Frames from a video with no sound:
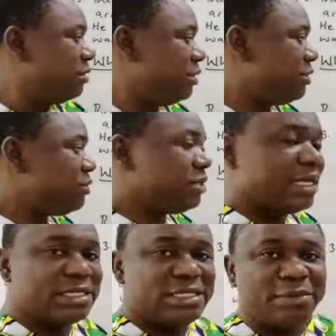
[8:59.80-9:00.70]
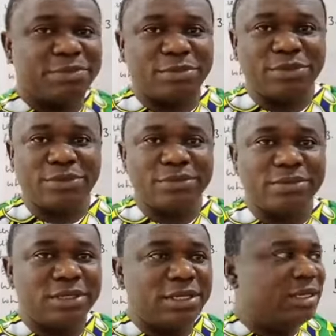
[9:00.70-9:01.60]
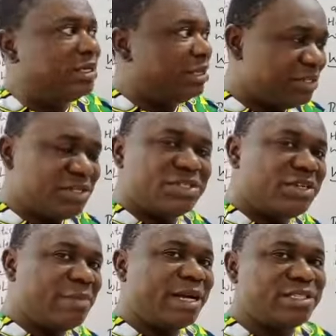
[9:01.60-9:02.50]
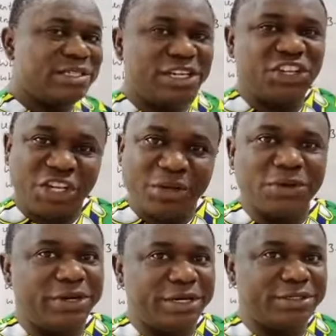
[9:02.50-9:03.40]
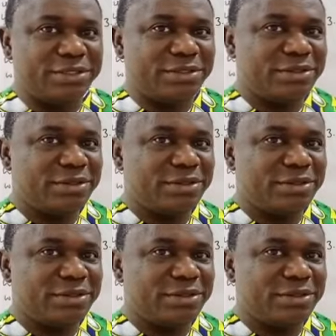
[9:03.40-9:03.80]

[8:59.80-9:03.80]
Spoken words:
This is not acceptable. This is grammatically incorrect.